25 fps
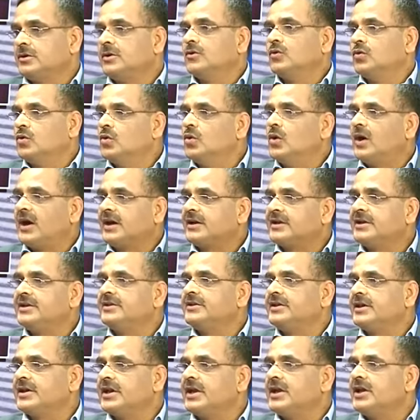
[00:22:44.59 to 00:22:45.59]
who are in
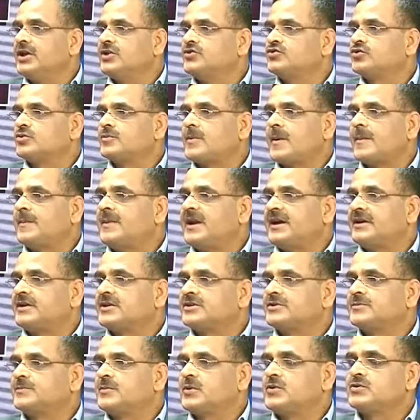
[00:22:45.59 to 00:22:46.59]
the age group of, let us
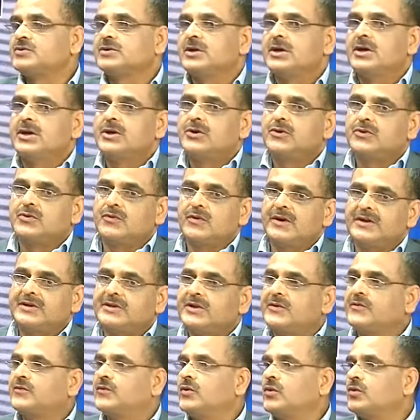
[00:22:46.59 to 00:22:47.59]
suppose,
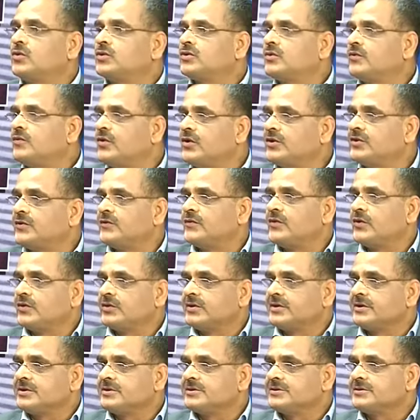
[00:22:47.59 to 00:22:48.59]
24 to 44
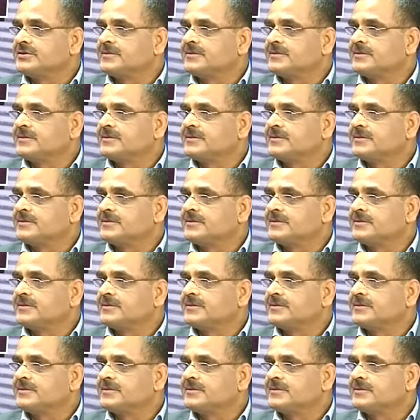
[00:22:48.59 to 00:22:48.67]
years.